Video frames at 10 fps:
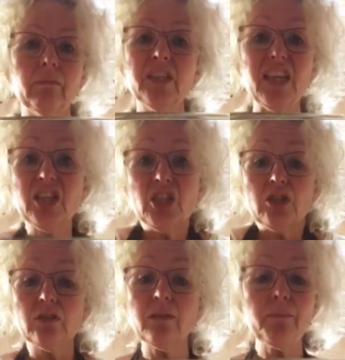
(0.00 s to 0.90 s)
dish
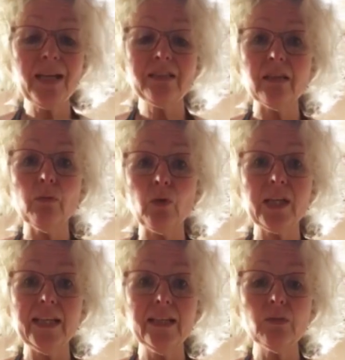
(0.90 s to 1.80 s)
doesn't matter what
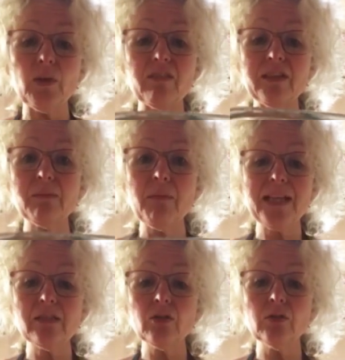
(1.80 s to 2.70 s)
it is whether it's
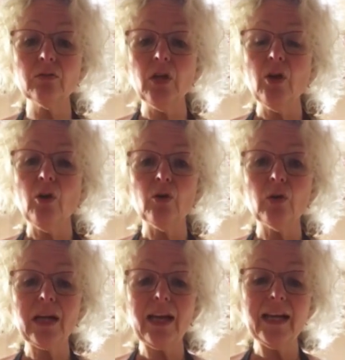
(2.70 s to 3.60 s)
metal
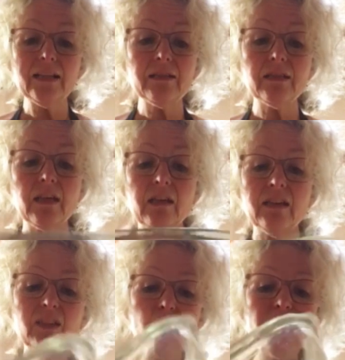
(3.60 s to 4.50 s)
or glass
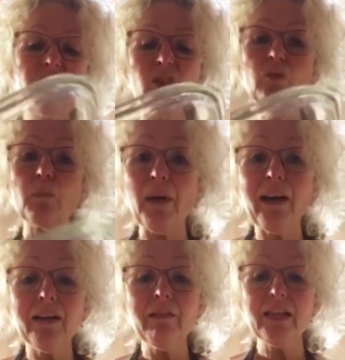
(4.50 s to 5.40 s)
this one's called
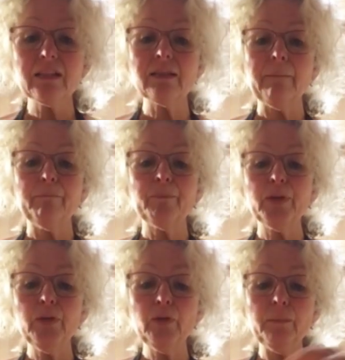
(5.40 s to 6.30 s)
pyrex
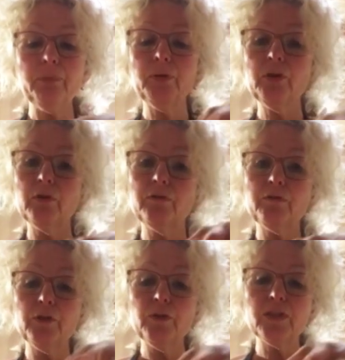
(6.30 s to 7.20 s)
but you can put your
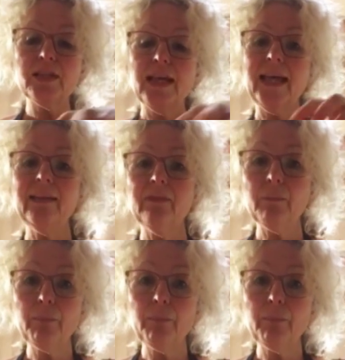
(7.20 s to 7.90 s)
fruit in the